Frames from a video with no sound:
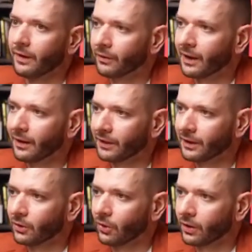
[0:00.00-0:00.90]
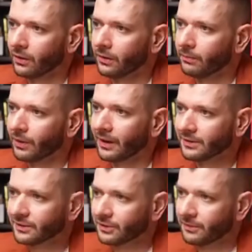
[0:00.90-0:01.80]
you know, kind of like local
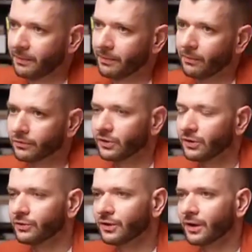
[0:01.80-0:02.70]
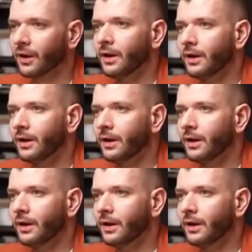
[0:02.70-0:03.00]
processors that people mostly using.